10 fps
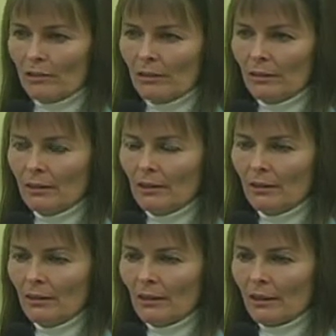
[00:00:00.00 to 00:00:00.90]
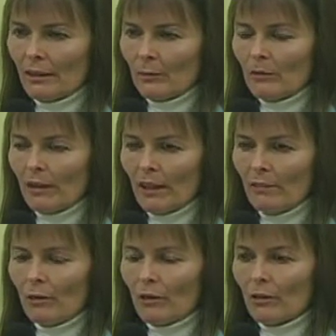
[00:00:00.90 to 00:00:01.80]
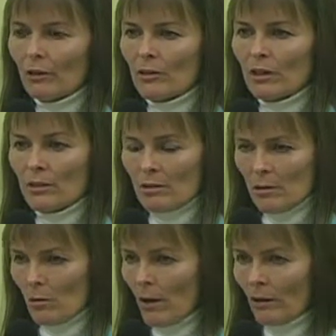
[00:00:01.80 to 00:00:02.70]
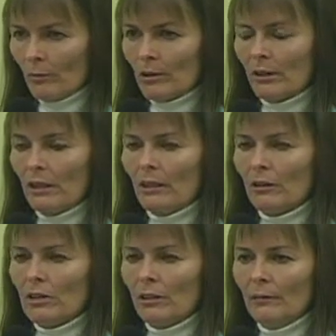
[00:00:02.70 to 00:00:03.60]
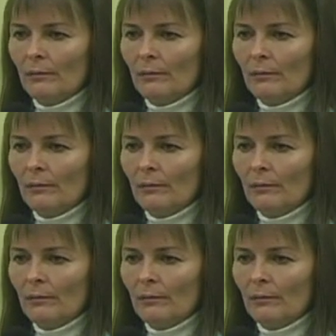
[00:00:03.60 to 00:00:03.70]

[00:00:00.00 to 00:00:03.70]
Mm-hmm. If that ever occurs, that's your welcome to the energy.